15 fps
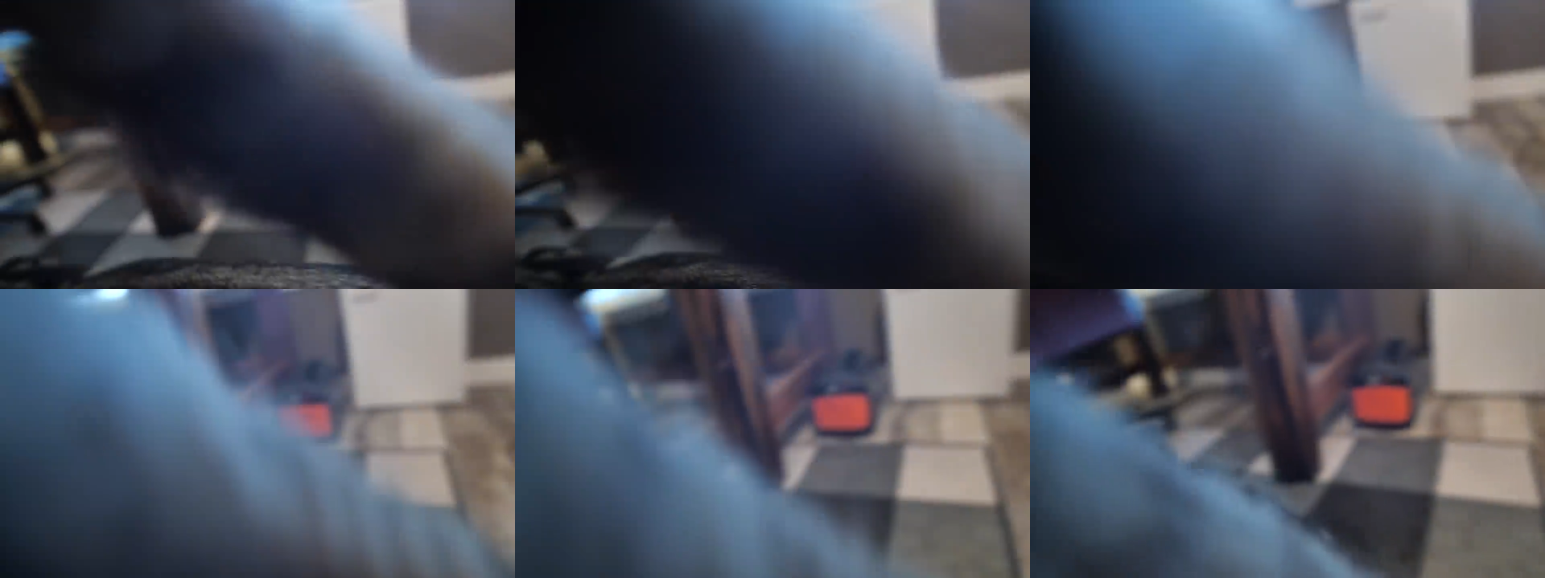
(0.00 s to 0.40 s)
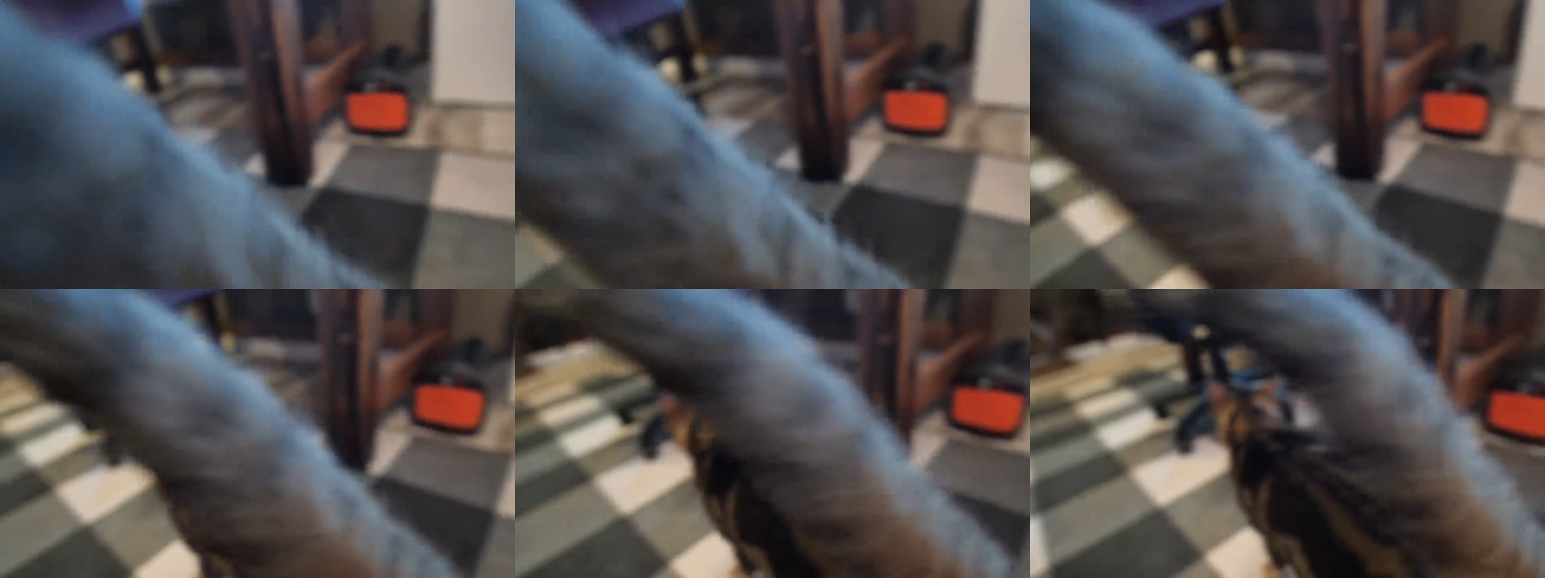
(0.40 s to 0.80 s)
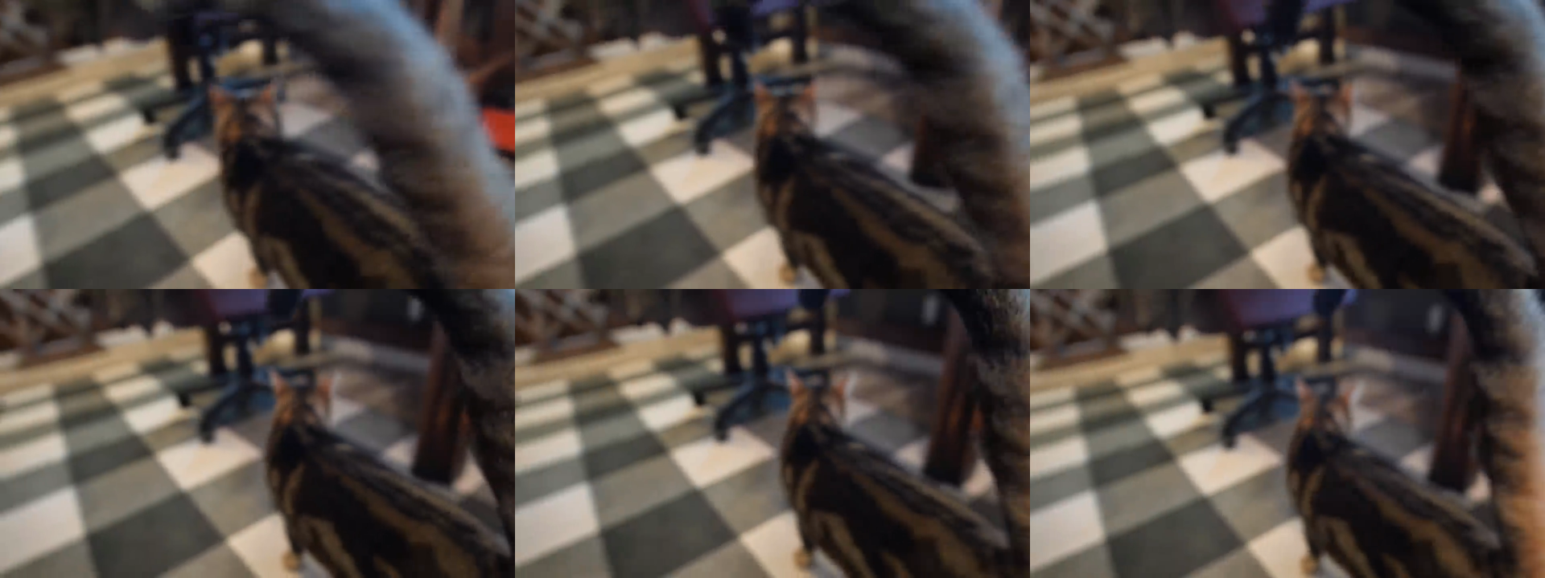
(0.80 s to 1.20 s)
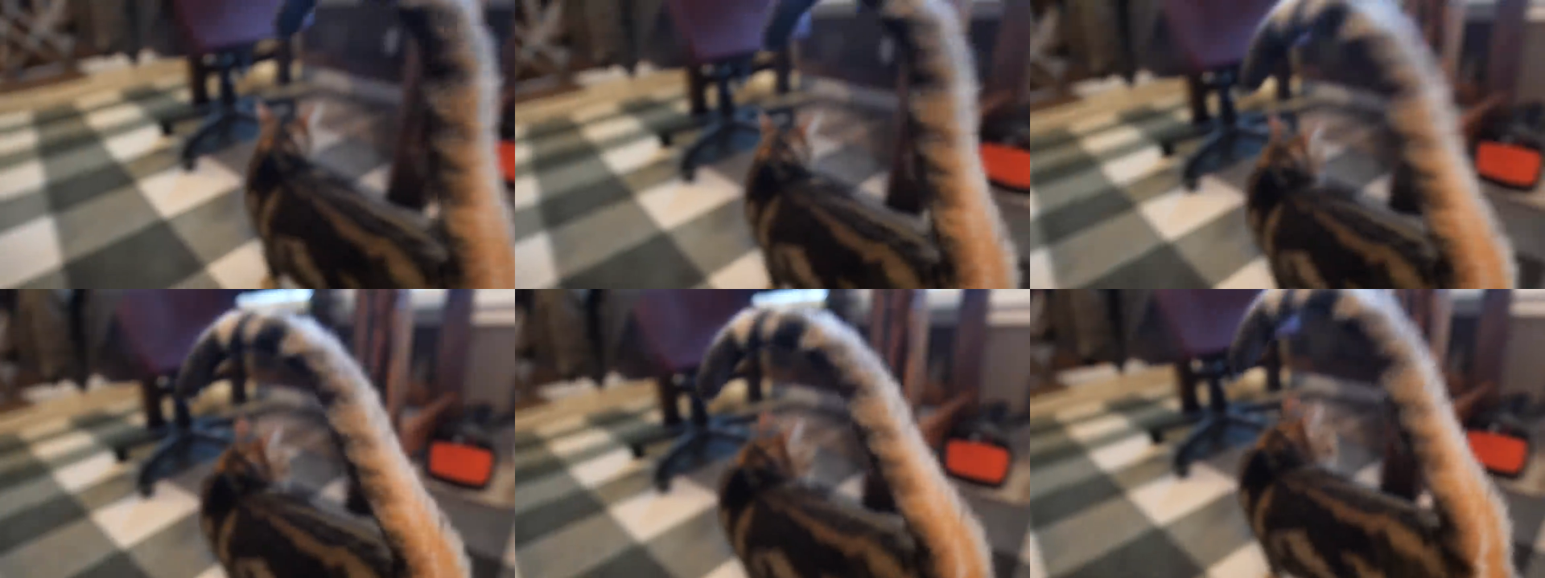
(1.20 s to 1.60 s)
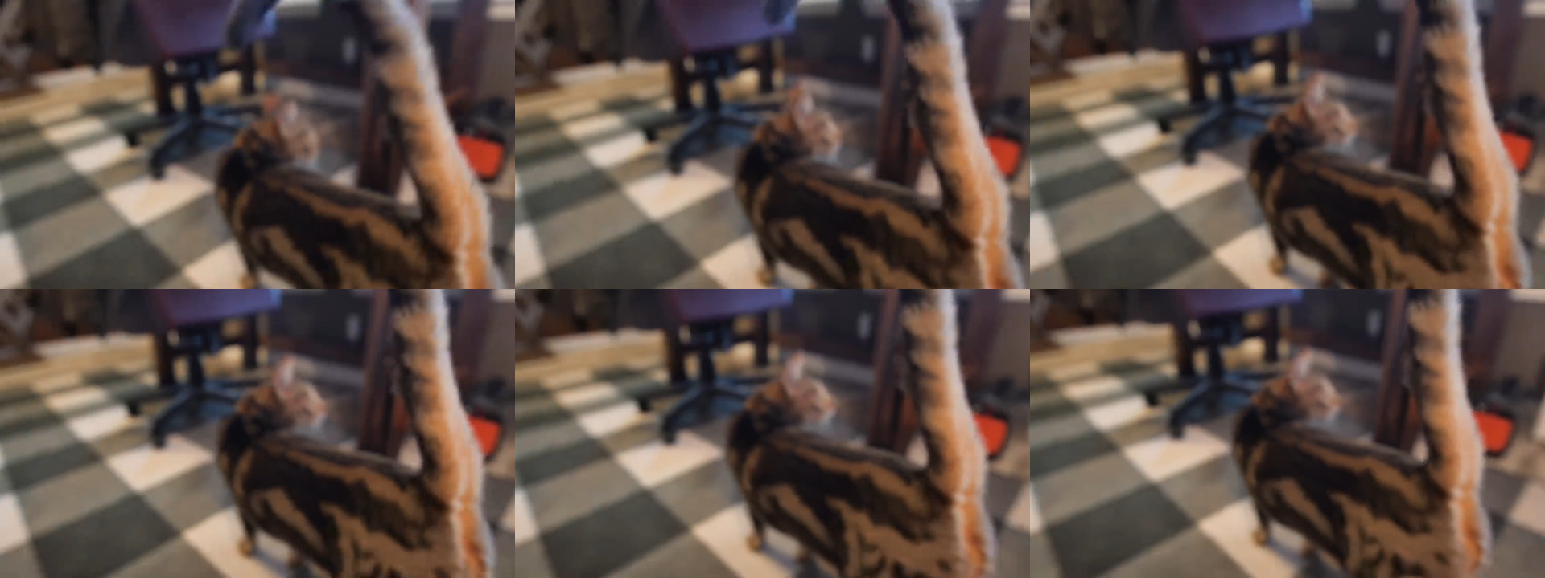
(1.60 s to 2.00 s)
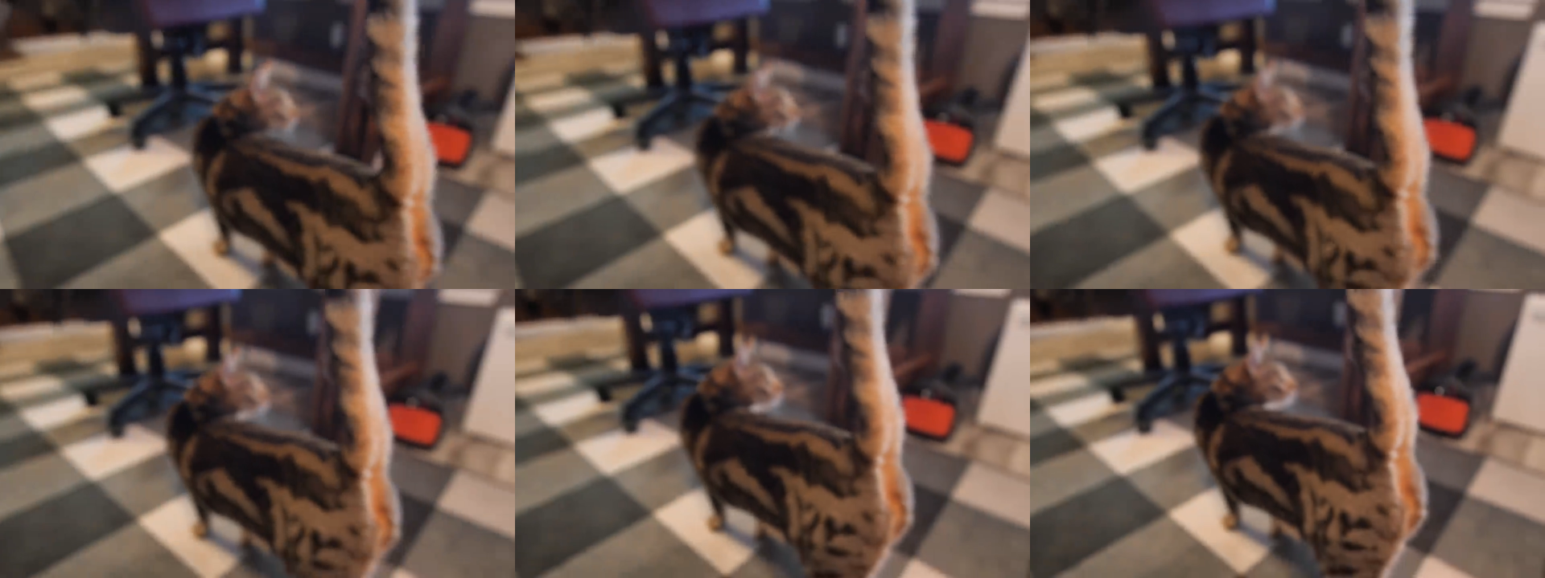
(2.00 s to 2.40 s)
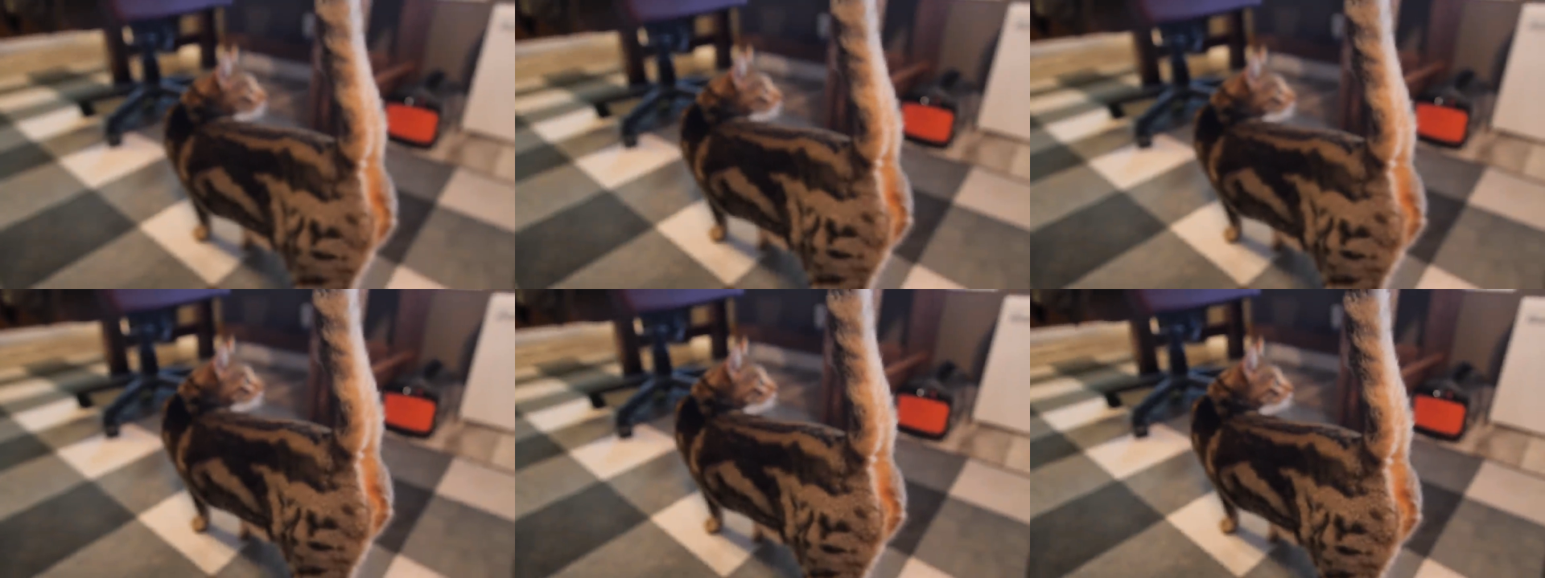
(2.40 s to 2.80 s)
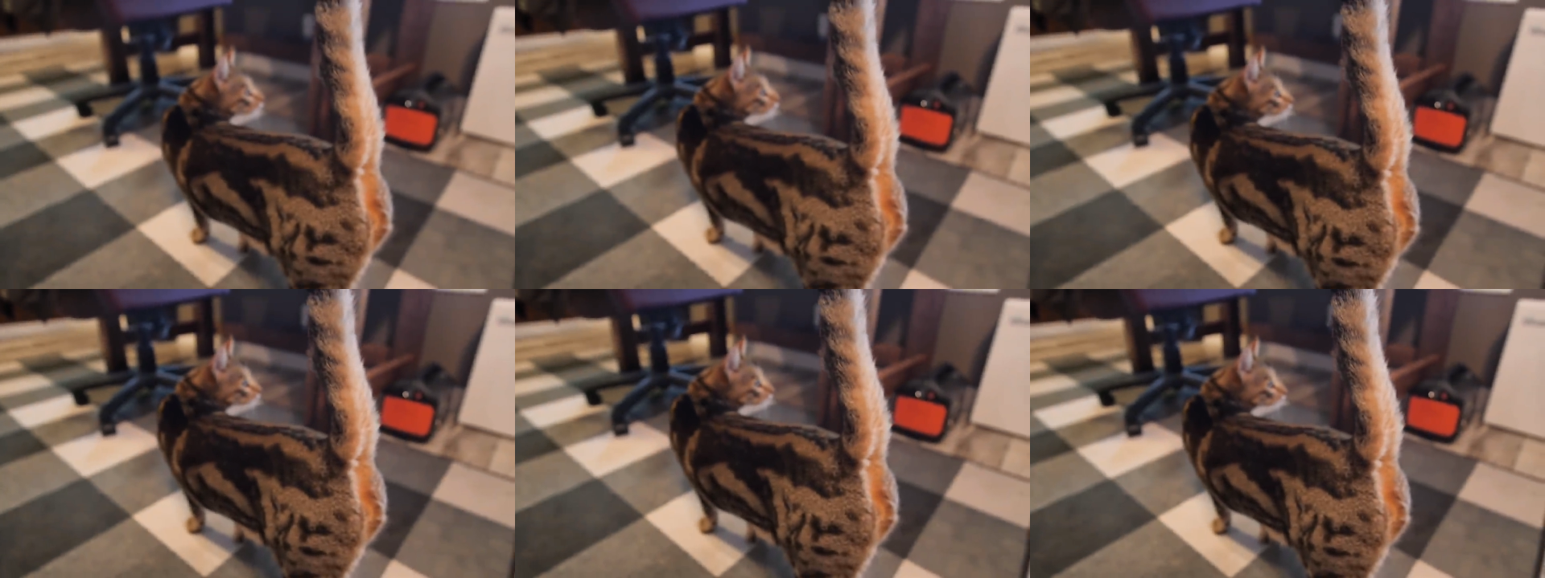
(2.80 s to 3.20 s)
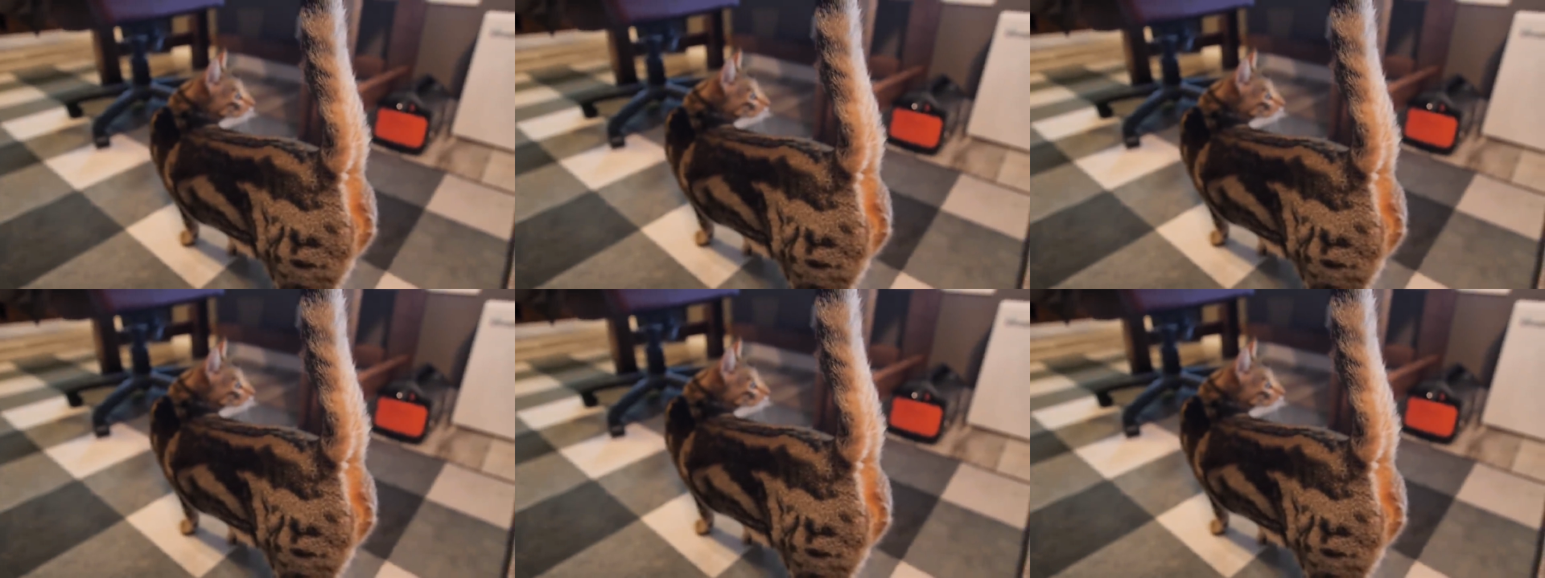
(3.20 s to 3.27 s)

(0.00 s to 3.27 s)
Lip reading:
(no speaker visible)